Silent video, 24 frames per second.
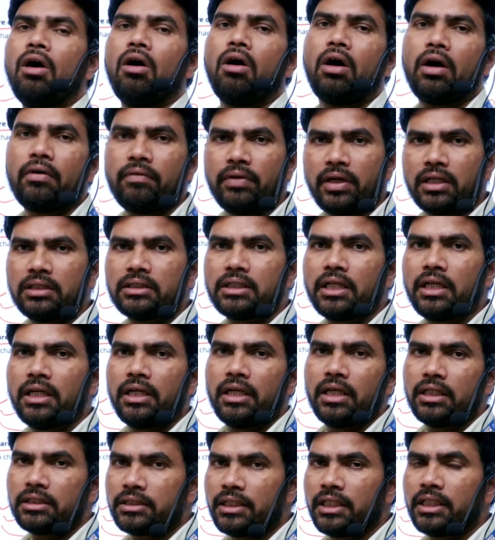or we can say
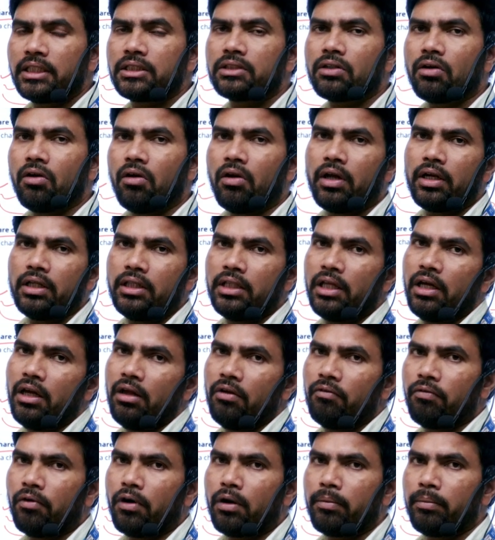industries, are in the
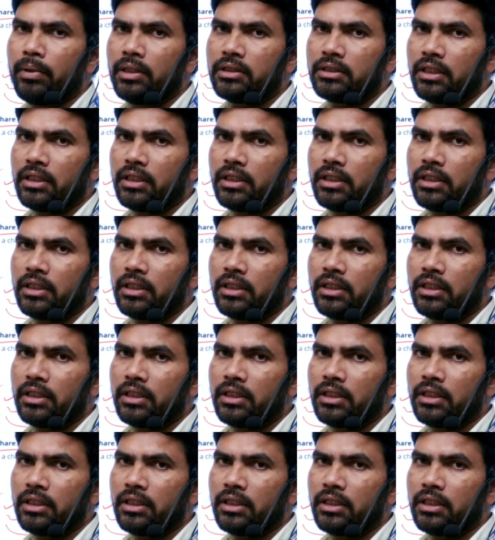informal